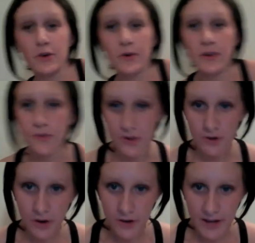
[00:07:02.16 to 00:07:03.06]
if you
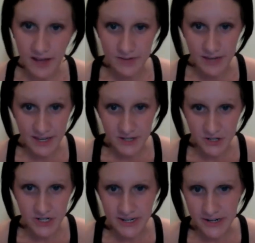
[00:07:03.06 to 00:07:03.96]
don't already have
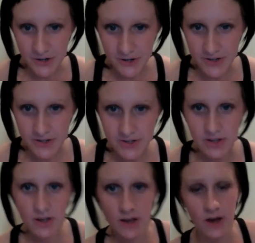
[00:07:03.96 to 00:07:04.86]
gauged ears,
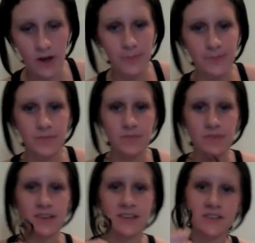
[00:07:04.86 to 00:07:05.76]

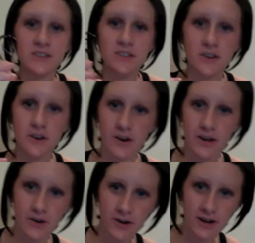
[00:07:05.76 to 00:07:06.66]
these are a
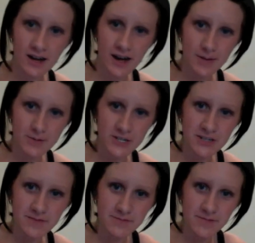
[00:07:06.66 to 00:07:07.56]
great option.
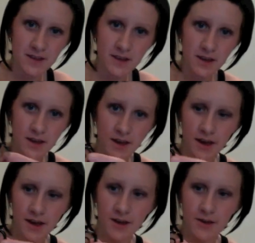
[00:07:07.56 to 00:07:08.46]

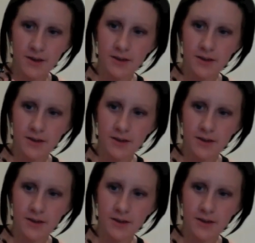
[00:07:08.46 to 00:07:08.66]
You